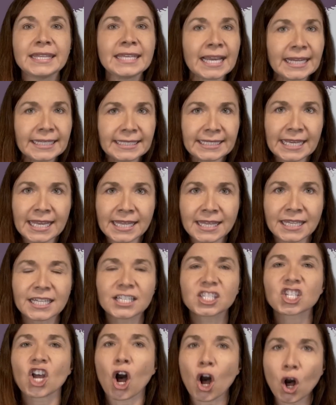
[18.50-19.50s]
idea that
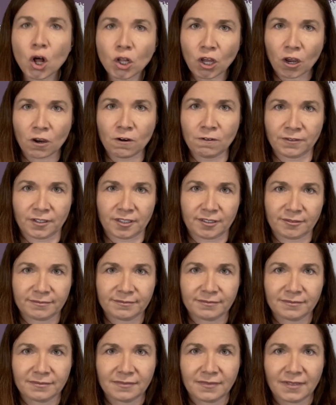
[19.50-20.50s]
it's all over,
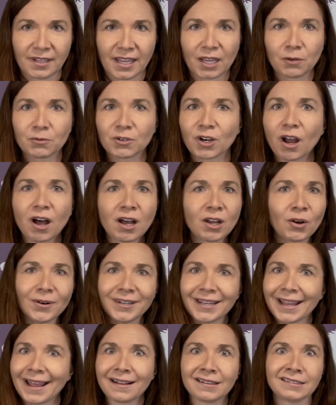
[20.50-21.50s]
and we're all going
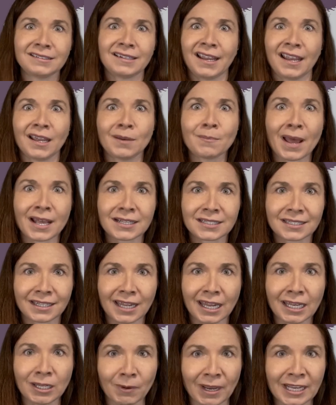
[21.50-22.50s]
to hell in a handbasket
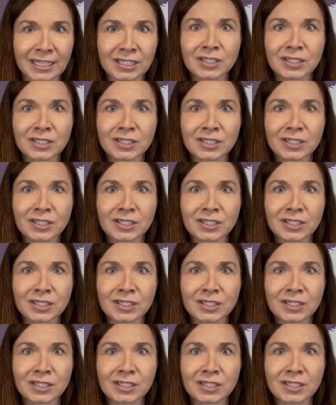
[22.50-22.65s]
anyway,